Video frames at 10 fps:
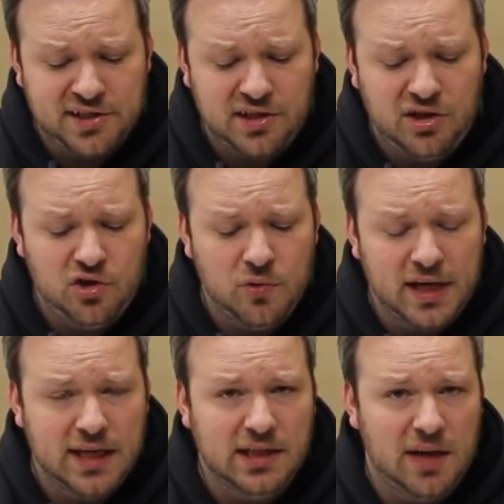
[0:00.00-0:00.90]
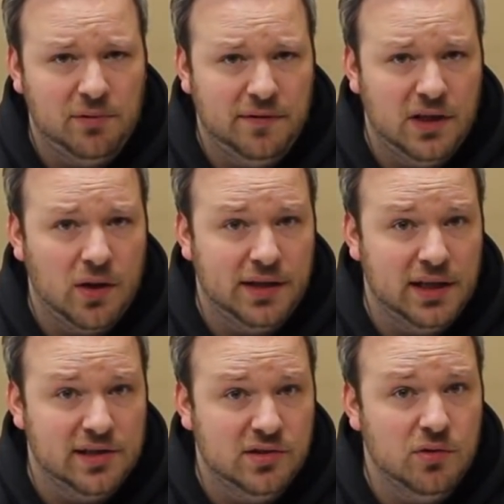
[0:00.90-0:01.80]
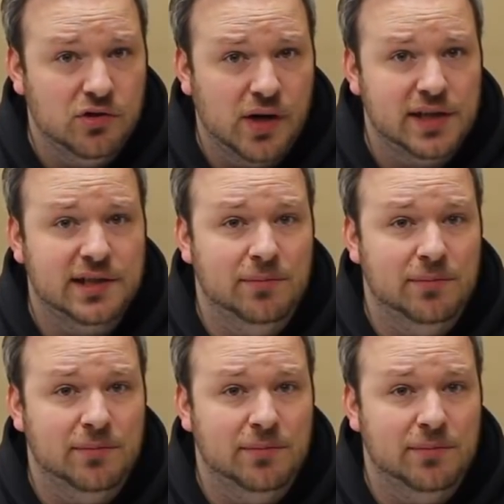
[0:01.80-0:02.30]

Q&A type of video, I think, is to address